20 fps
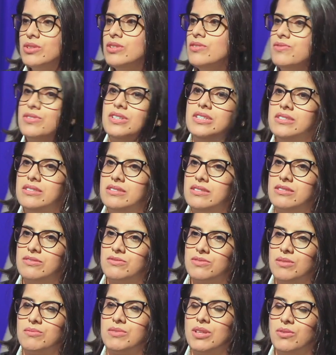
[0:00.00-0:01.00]
different
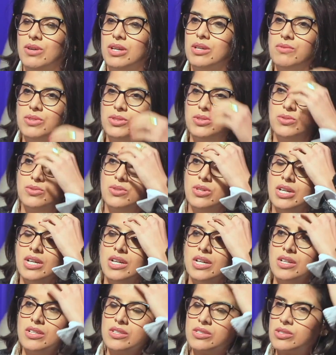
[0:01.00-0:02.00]
from the way we do.
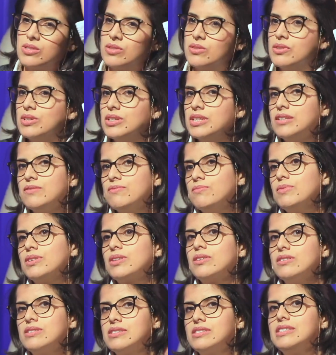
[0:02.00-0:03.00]
So
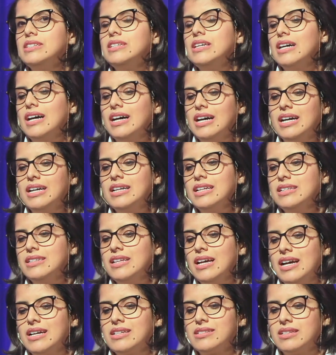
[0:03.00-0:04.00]
because the island
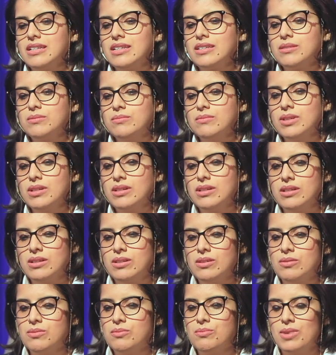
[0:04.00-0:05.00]
has like
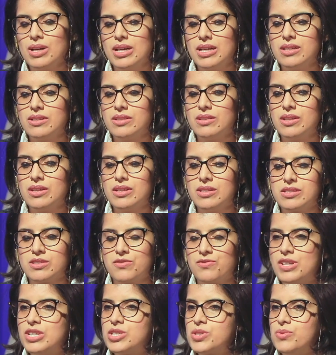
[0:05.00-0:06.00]
it's
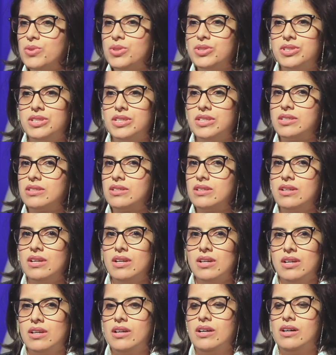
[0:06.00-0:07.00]
fresh water,
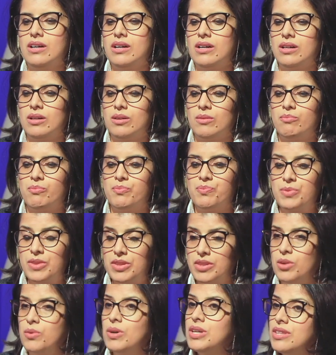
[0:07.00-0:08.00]

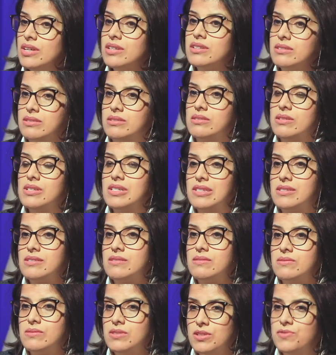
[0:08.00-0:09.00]
the weather
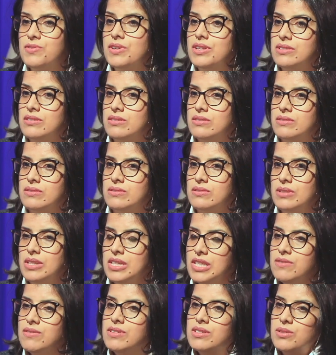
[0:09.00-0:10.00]
it's different.
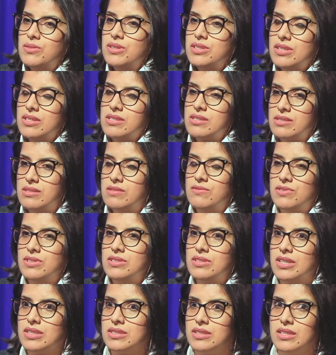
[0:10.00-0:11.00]
Even the weather is
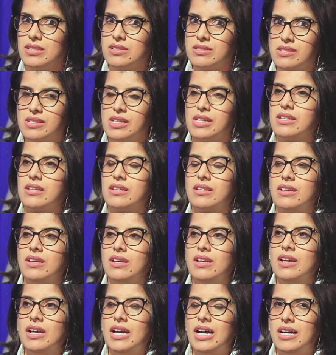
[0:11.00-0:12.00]
different right there. It's like
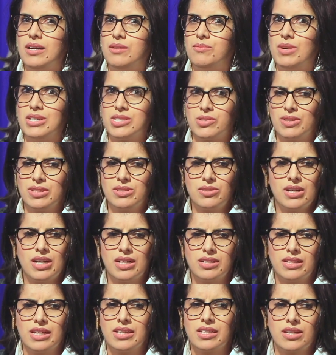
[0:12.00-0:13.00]
I swear to
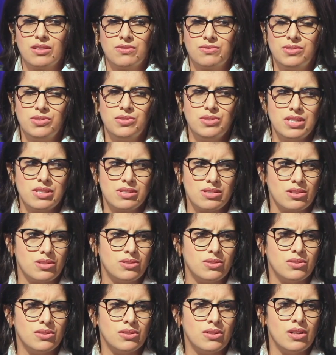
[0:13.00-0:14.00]
God, like a few years
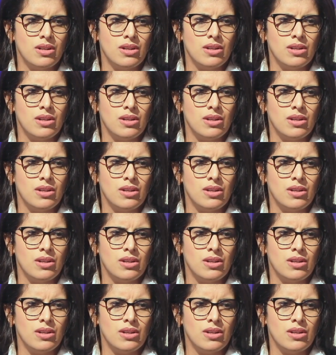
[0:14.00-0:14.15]
ago,